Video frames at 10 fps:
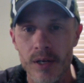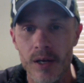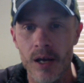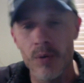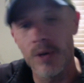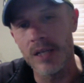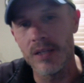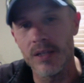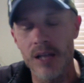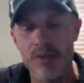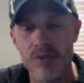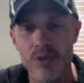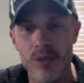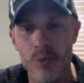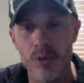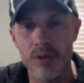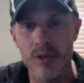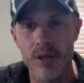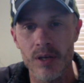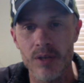when I did the live stream with
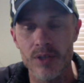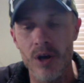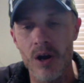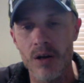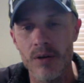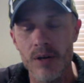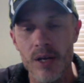Zingaro.